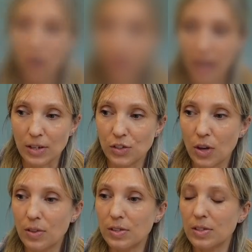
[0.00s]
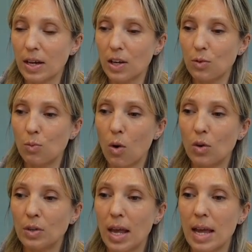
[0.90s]
Okay, so the second
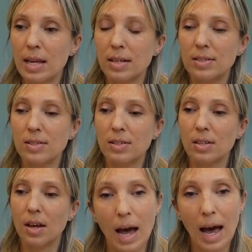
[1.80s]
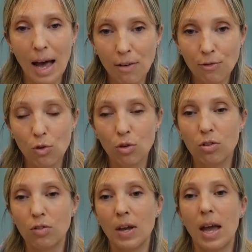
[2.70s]
one is have or
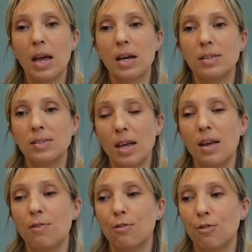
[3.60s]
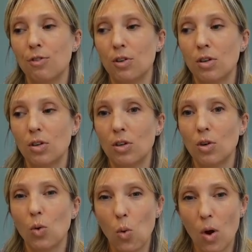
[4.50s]
create a safe,
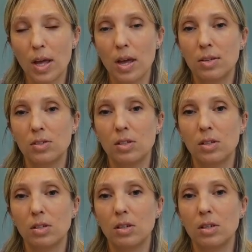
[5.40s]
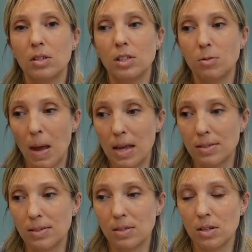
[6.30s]
quiet
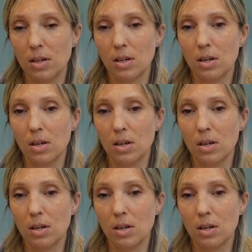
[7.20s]
space,